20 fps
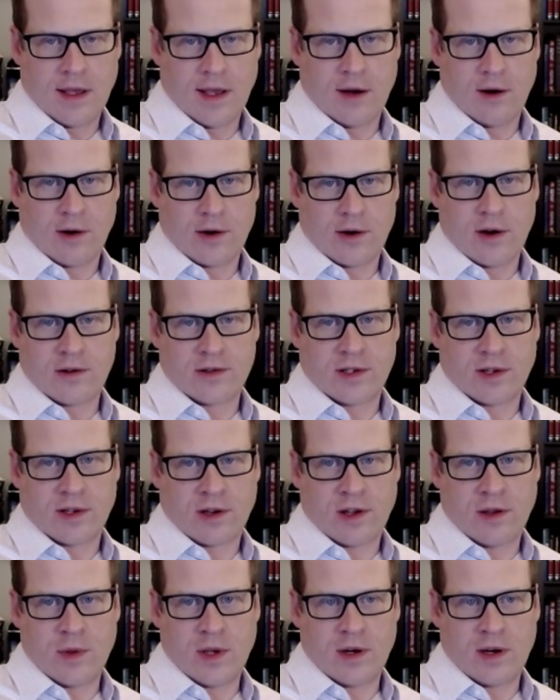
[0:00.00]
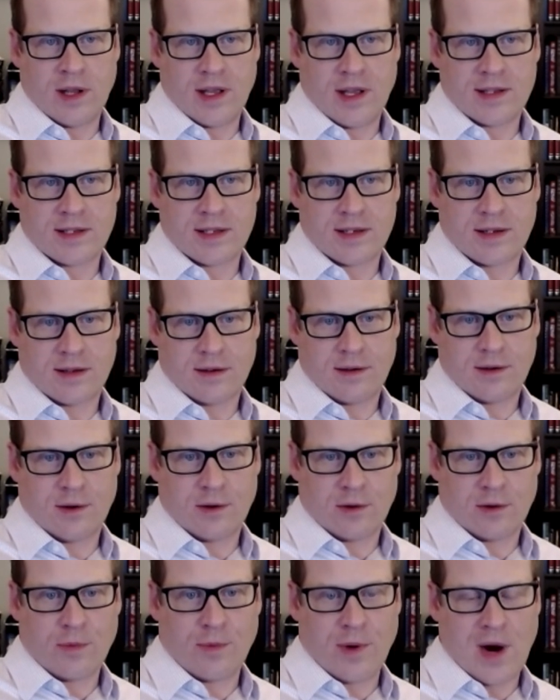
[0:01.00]
in our coastal communities,
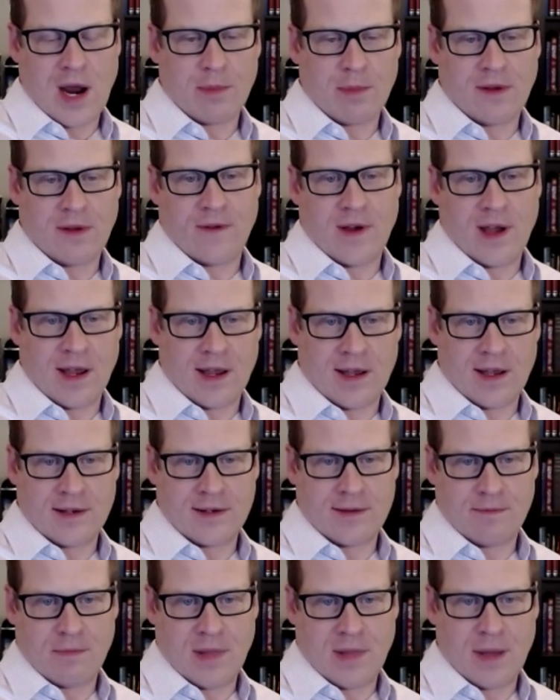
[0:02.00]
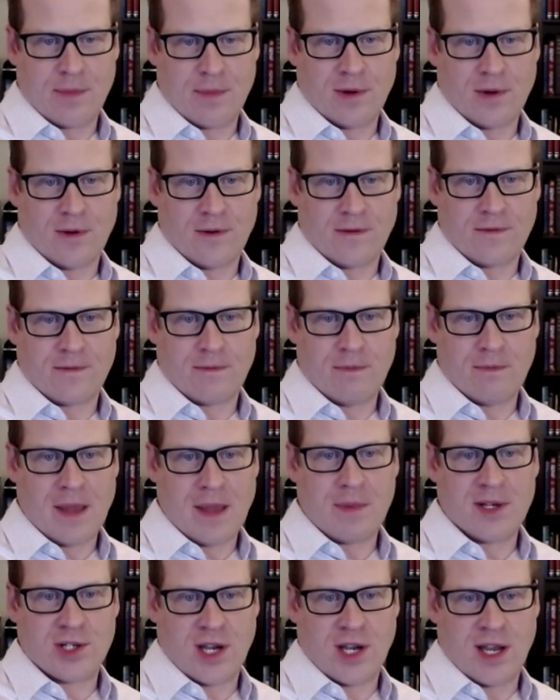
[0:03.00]
you'll probably find people who've
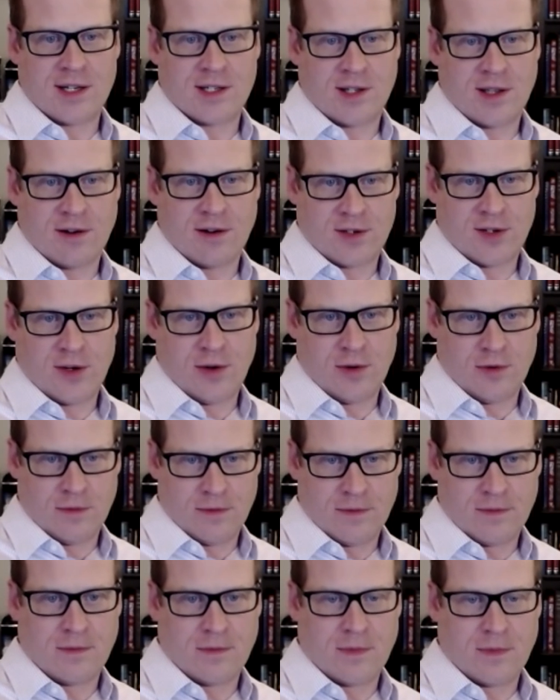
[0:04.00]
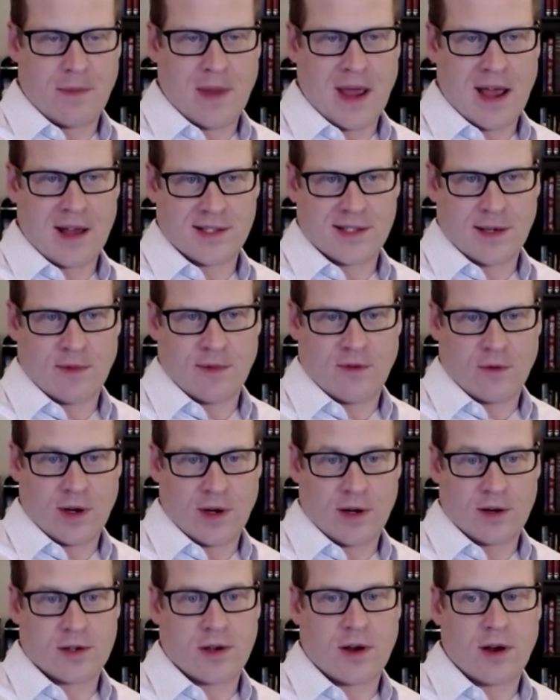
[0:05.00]
maybe changed their tune about some of
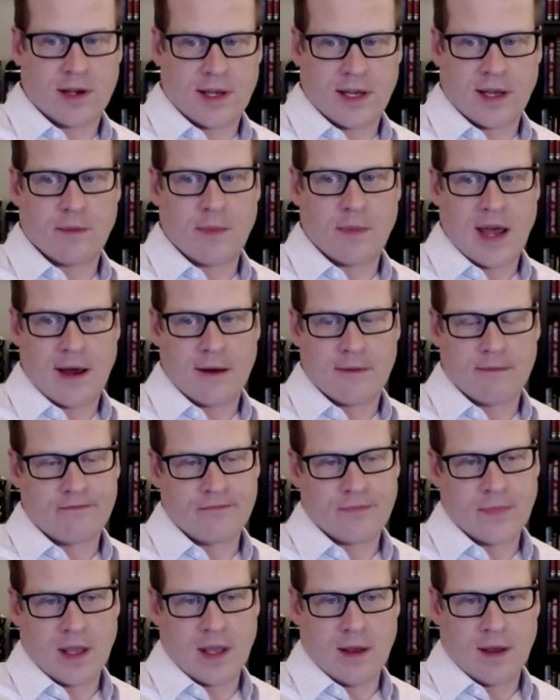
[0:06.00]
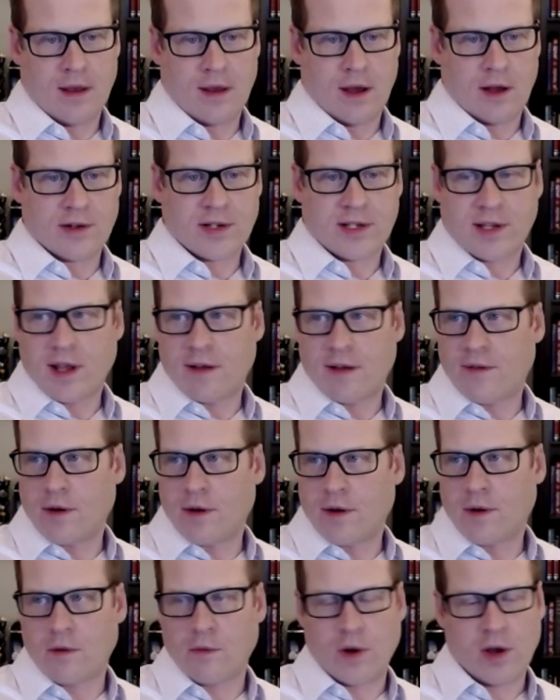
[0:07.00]
what you're talking about. I'll just give
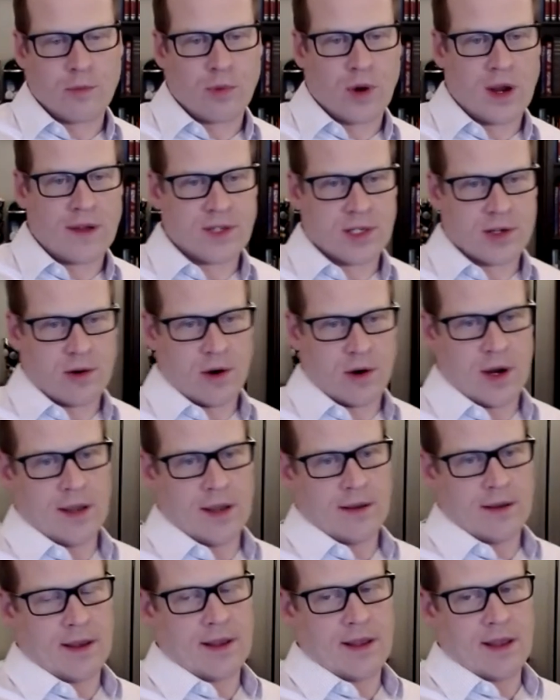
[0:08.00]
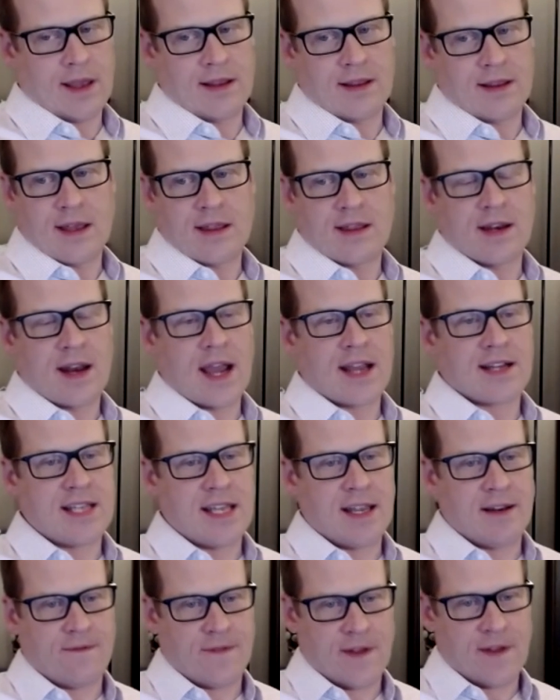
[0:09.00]
a real brief story. In the
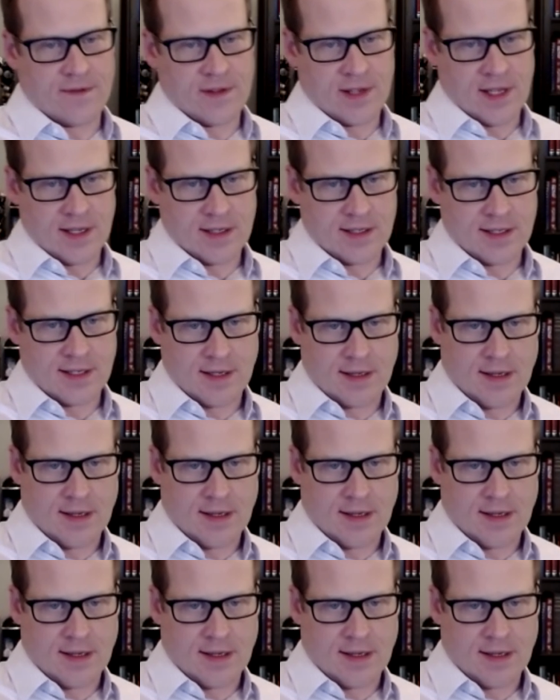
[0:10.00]
1950s,